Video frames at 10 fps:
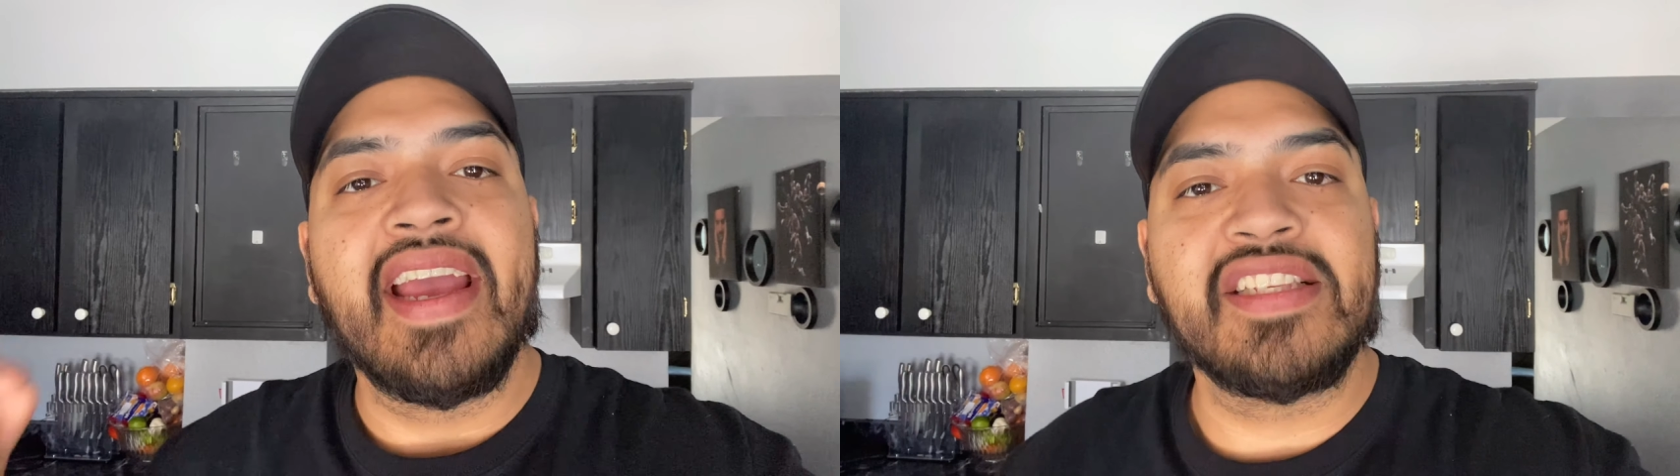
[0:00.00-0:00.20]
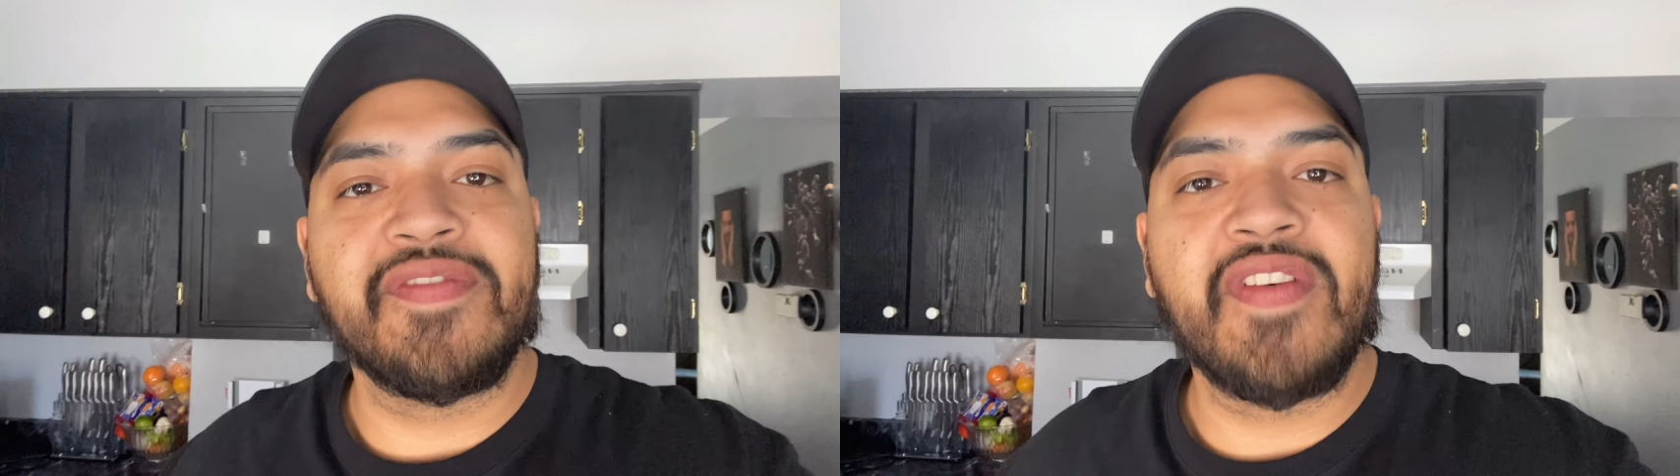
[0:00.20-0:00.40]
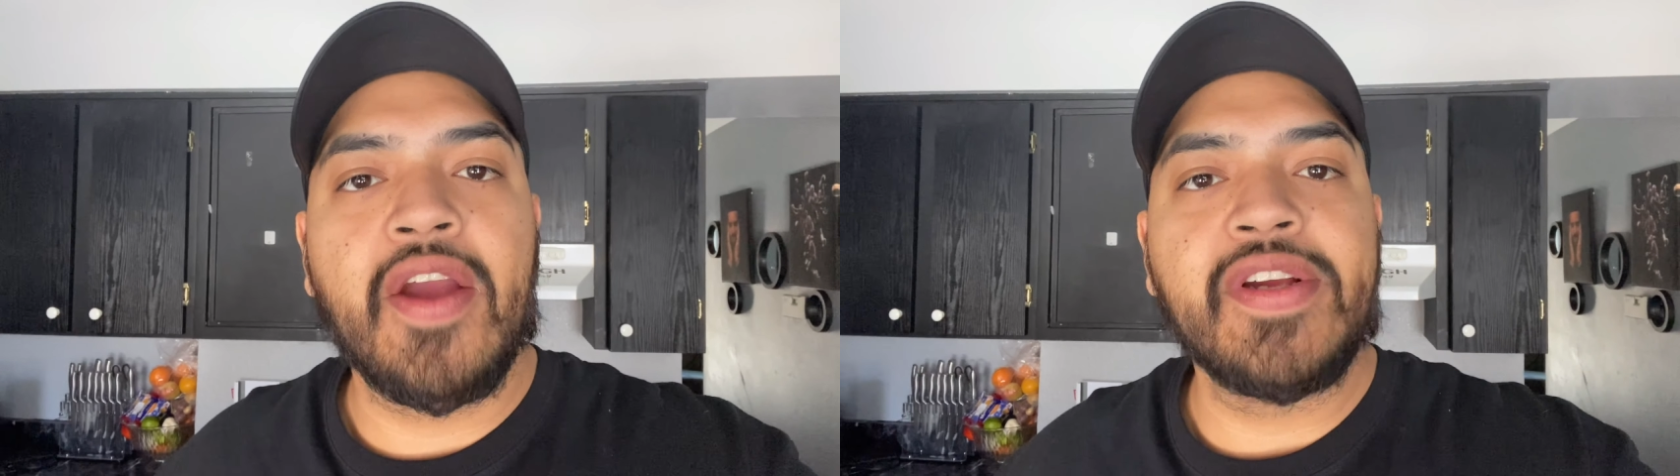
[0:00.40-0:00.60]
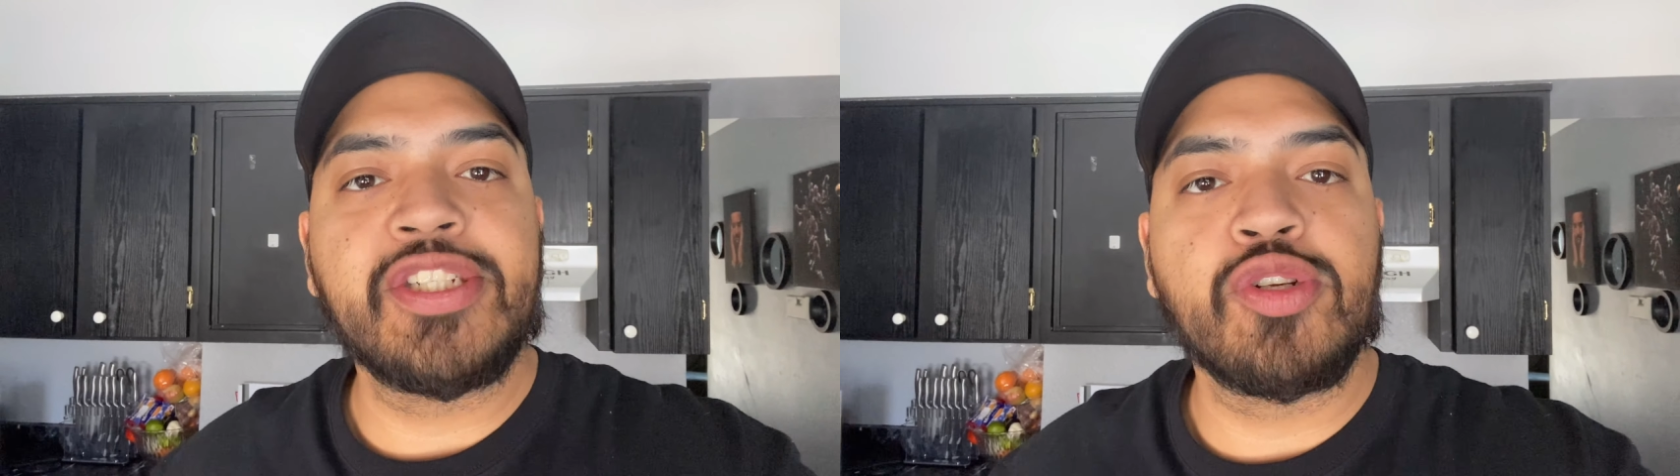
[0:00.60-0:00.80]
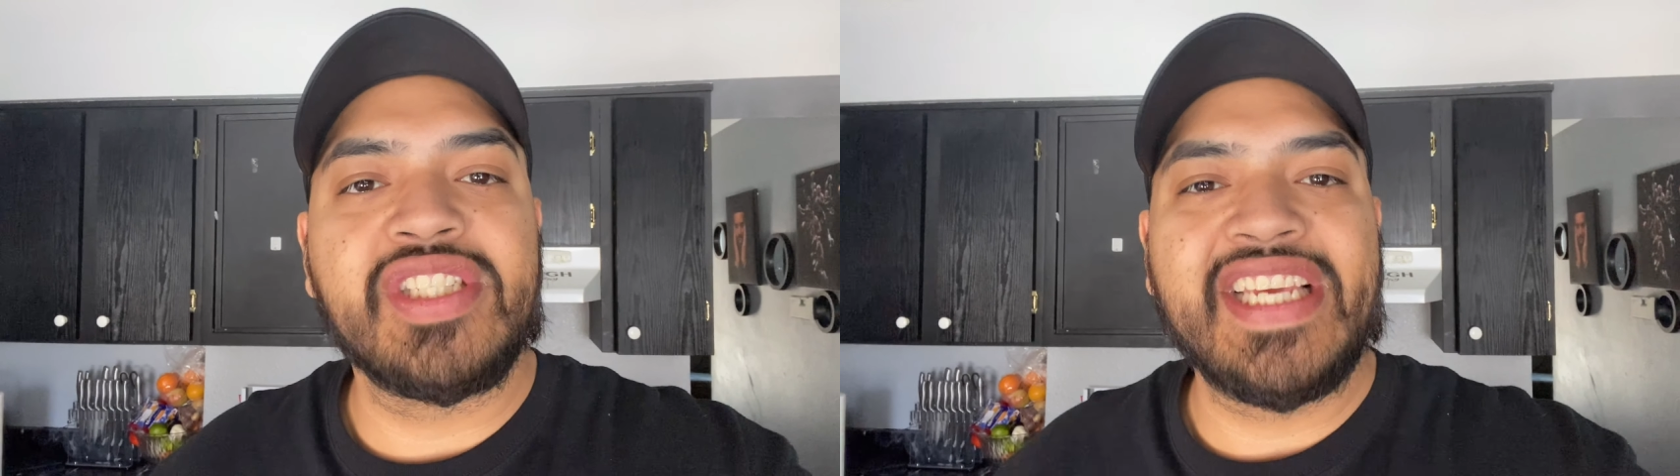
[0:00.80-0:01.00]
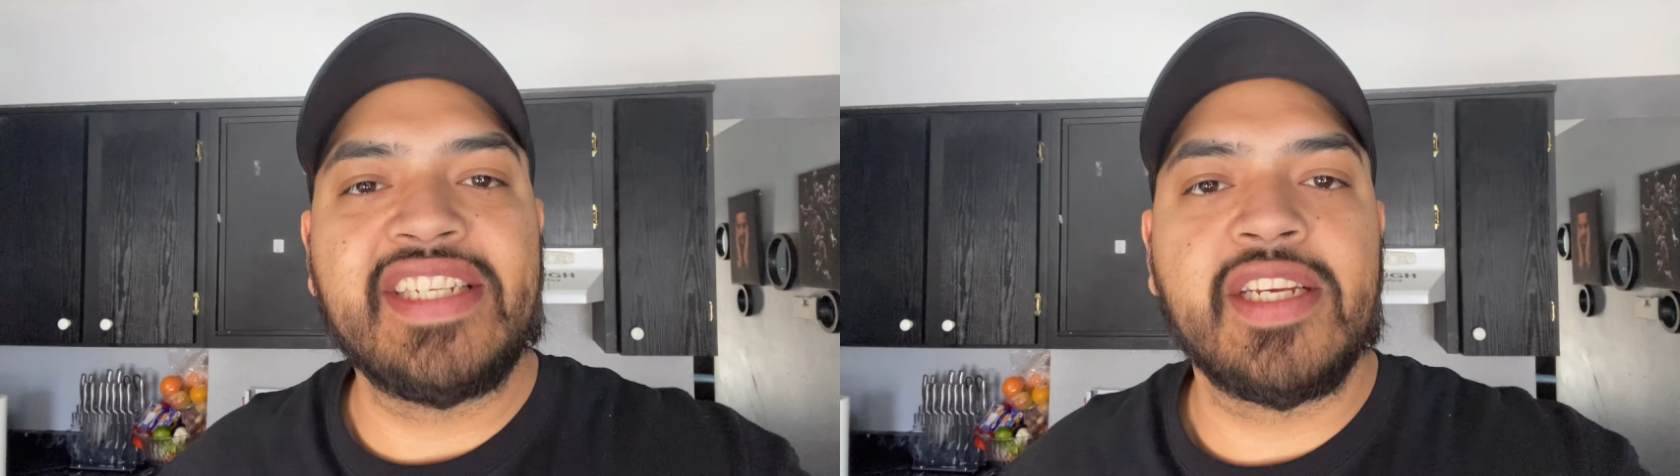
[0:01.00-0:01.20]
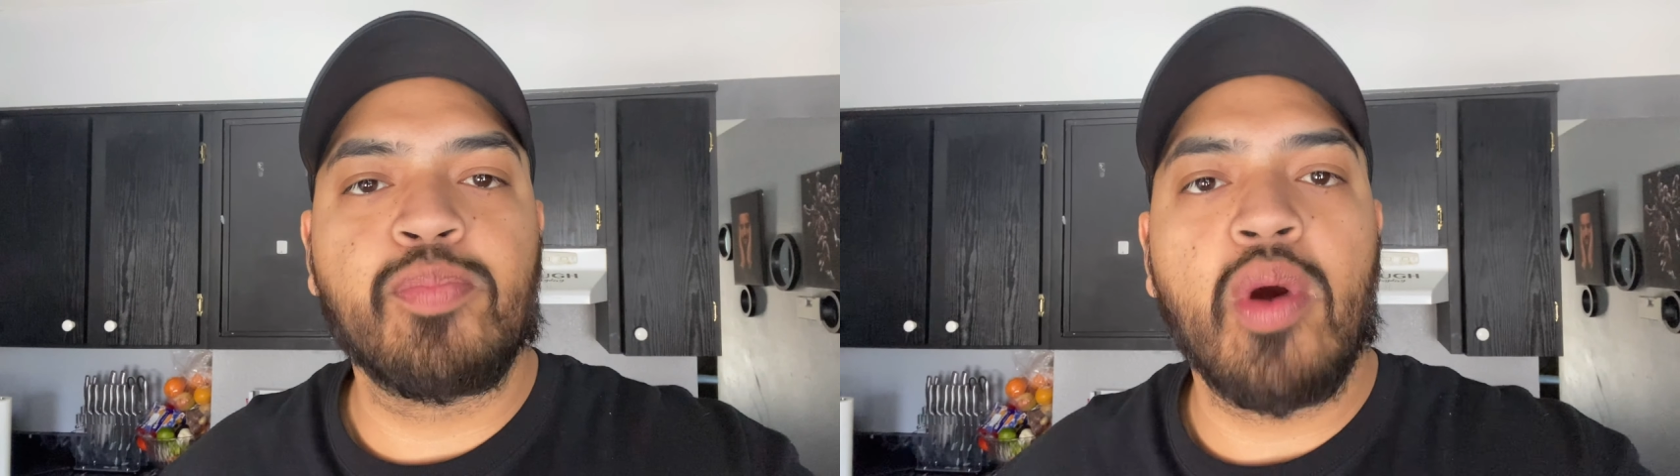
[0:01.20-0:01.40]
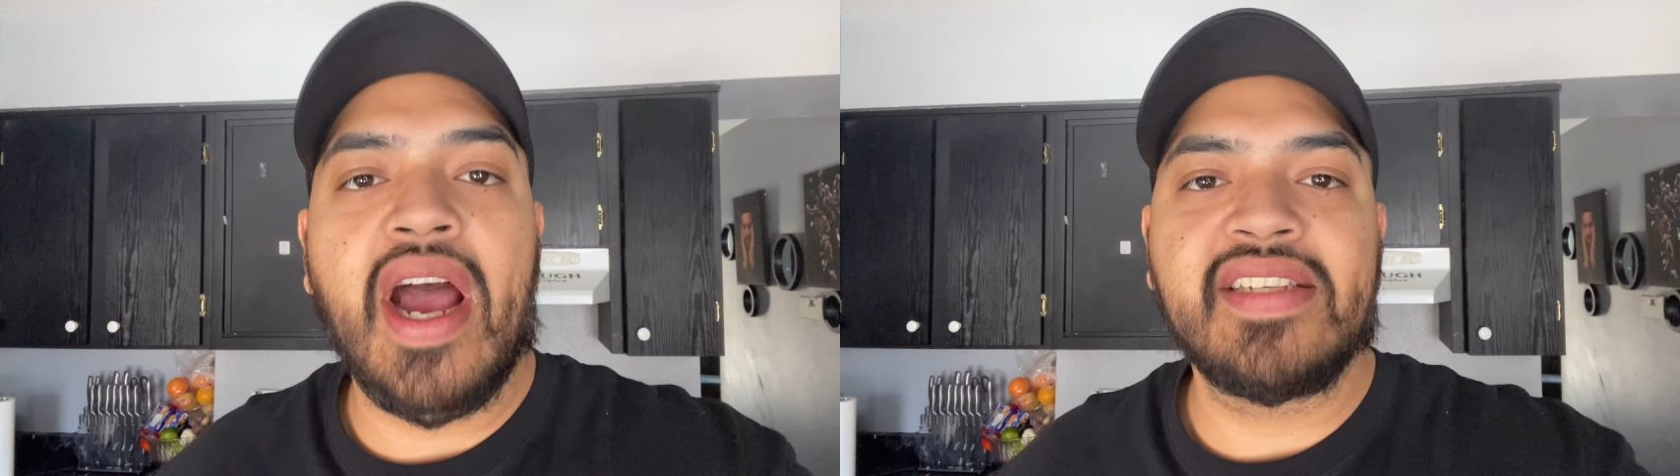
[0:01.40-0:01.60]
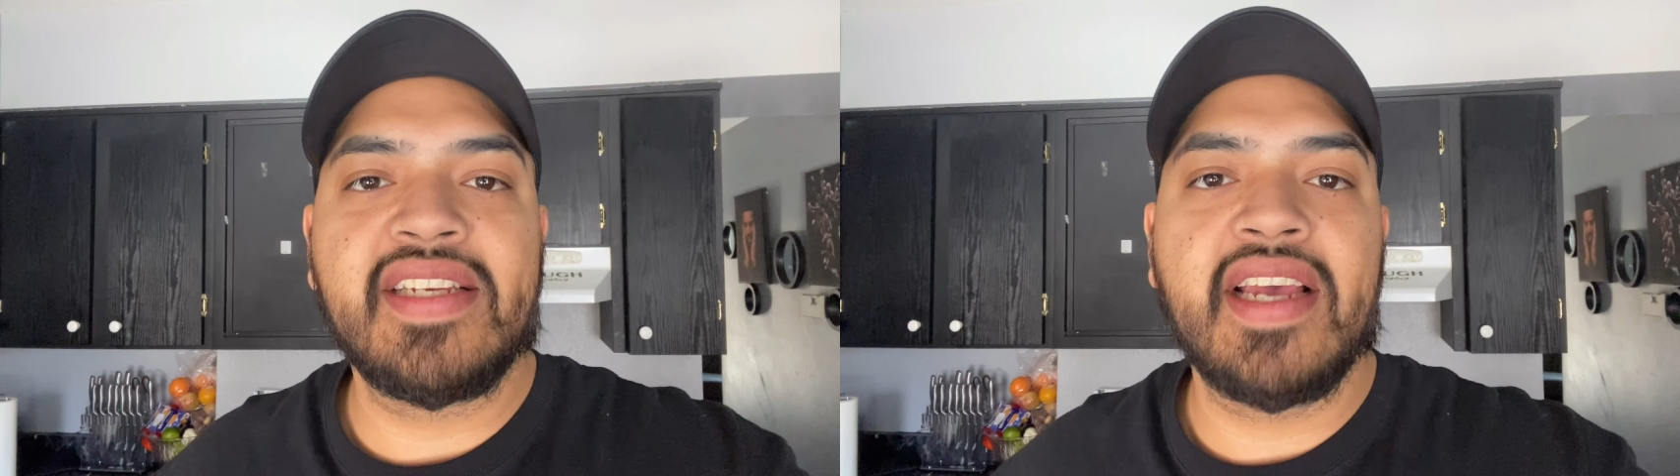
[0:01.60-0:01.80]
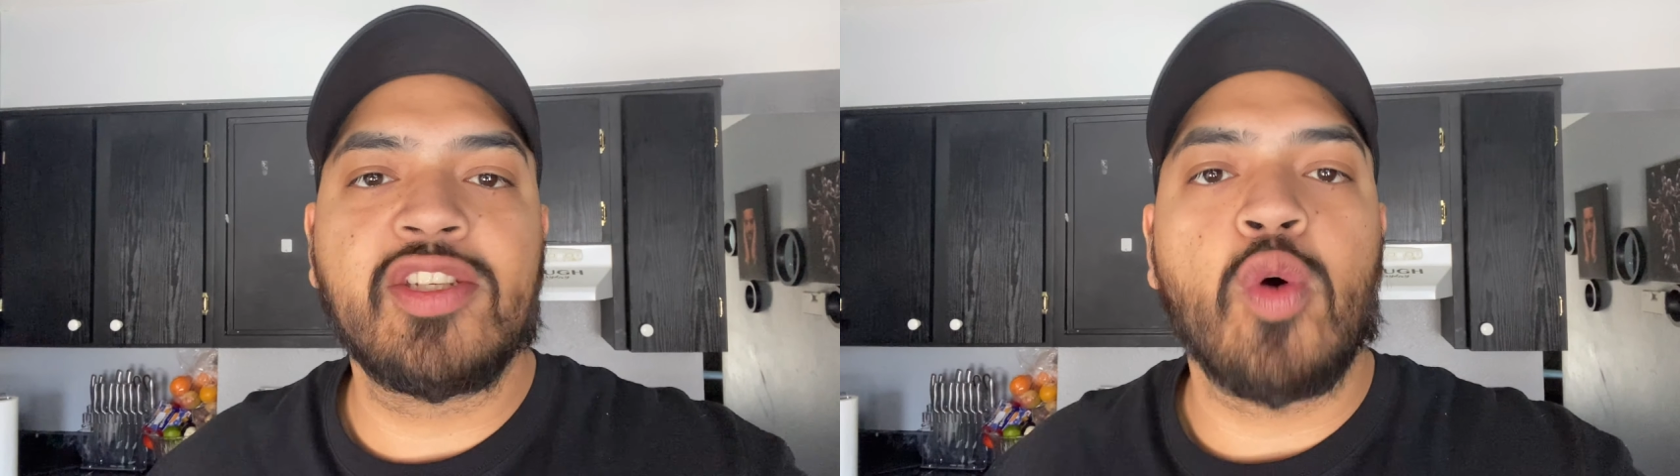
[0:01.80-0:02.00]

It's a very strategic process,